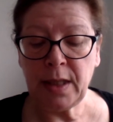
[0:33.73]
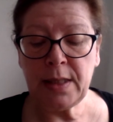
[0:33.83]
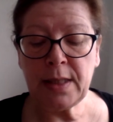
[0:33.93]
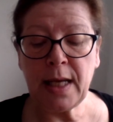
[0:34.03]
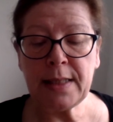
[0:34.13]
He
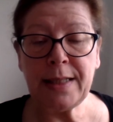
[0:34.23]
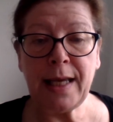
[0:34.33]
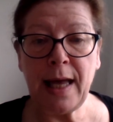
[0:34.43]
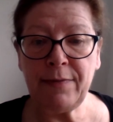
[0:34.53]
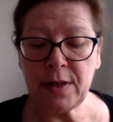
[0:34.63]

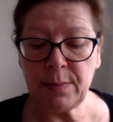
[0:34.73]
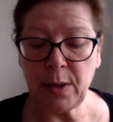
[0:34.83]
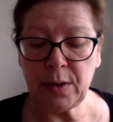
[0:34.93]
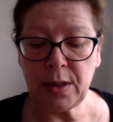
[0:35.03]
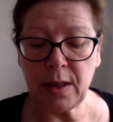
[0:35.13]
scarcely ever
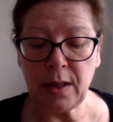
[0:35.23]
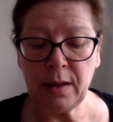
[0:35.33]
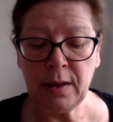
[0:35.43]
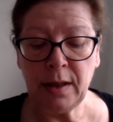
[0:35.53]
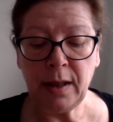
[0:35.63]
spoke to
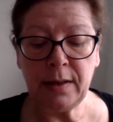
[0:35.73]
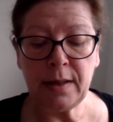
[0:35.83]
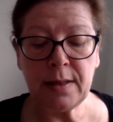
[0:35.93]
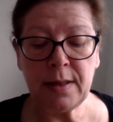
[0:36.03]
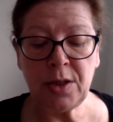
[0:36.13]
her, and the
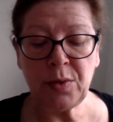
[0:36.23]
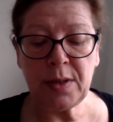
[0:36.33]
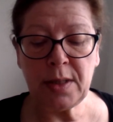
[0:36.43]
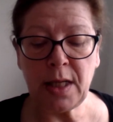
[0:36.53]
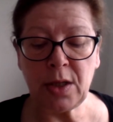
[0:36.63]

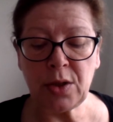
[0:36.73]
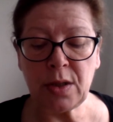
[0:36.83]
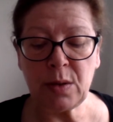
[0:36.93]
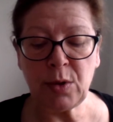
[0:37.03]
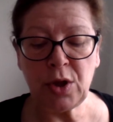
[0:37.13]
assiduous
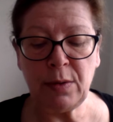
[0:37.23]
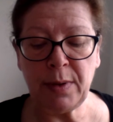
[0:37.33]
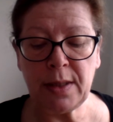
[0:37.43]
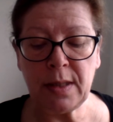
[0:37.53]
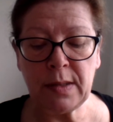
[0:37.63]
attentions which he had
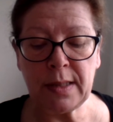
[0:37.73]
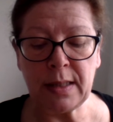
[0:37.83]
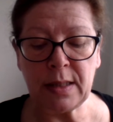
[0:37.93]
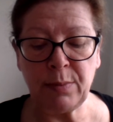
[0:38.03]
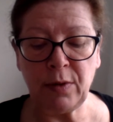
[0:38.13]
been so
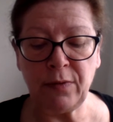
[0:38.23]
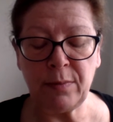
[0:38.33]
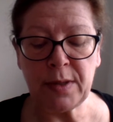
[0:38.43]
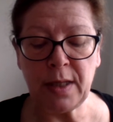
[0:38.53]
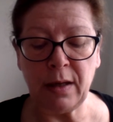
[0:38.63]
sensible of
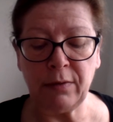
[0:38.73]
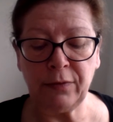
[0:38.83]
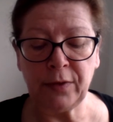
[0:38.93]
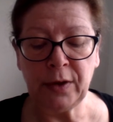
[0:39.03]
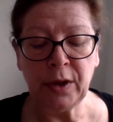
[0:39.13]

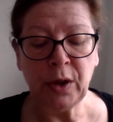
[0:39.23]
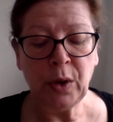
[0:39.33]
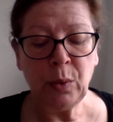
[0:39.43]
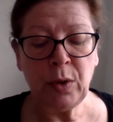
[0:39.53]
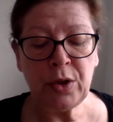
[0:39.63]
himself
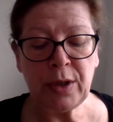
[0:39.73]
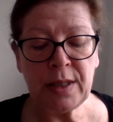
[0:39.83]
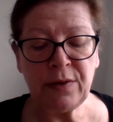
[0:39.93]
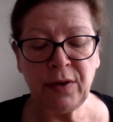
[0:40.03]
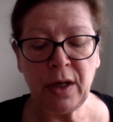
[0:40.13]
were
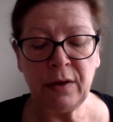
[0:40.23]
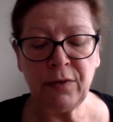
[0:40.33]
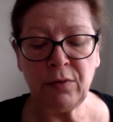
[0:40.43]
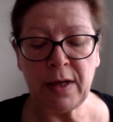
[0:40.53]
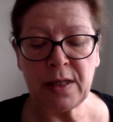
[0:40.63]
transferred
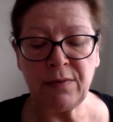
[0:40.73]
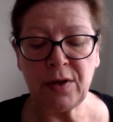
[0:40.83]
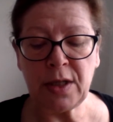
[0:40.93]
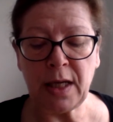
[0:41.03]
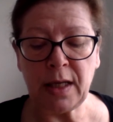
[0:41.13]
for the rest of the
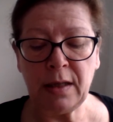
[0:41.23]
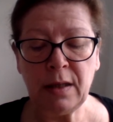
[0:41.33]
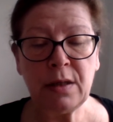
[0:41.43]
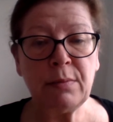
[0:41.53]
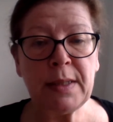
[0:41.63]
day
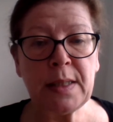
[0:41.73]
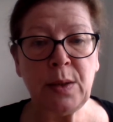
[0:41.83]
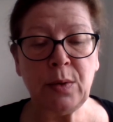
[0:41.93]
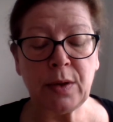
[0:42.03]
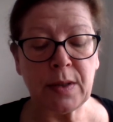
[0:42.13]
to Miss
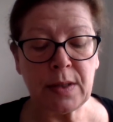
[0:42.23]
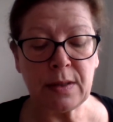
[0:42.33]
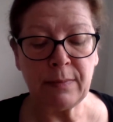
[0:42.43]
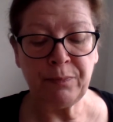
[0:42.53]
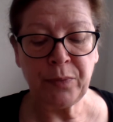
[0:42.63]

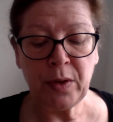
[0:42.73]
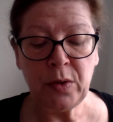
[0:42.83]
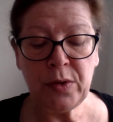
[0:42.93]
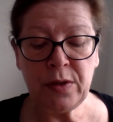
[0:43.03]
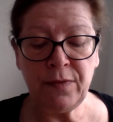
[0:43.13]
Lucas,
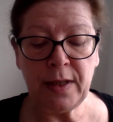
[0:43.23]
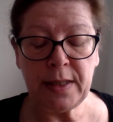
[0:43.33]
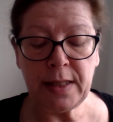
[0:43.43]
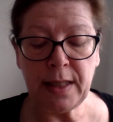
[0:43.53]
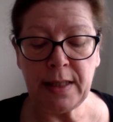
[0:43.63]
whose
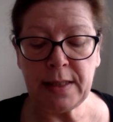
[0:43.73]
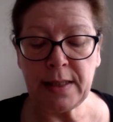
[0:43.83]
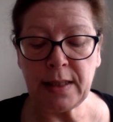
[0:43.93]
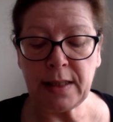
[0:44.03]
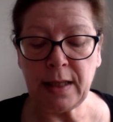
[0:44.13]
civility in
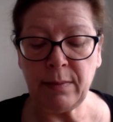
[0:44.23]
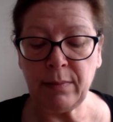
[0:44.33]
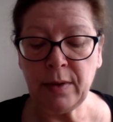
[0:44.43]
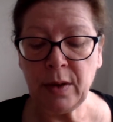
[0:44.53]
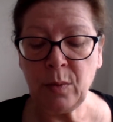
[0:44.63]
listening to
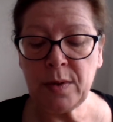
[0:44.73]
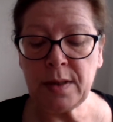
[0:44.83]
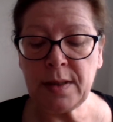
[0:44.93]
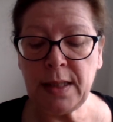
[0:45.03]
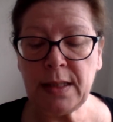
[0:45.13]
him was a
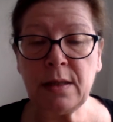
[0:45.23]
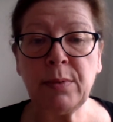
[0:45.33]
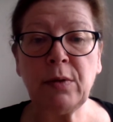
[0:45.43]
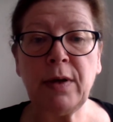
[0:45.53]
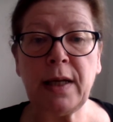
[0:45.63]

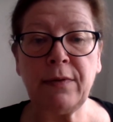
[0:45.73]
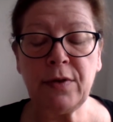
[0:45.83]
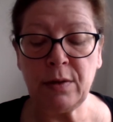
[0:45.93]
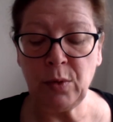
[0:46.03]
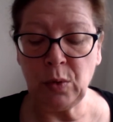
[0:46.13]
seasonable relief
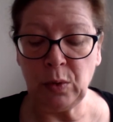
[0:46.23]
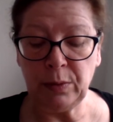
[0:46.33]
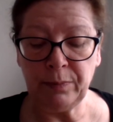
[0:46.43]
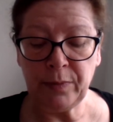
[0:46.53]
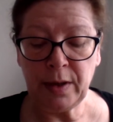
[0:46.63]
to them
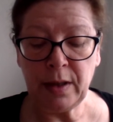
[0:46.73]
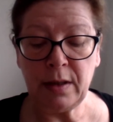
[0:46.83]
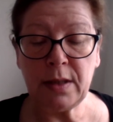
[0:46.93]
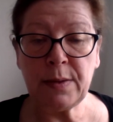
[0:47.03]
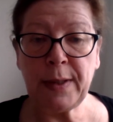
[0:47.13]
all,
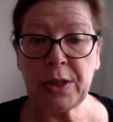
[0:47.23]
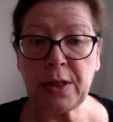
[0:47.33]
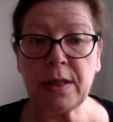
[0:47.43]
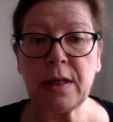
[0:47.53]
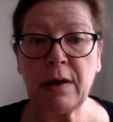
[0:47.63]
and
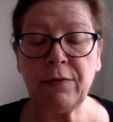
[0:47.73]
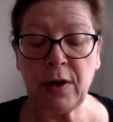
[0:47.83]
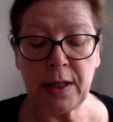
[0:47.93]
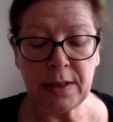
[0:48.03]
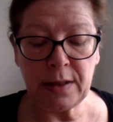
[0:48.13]
especially to her
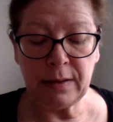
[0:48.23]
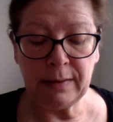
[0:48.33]
friend.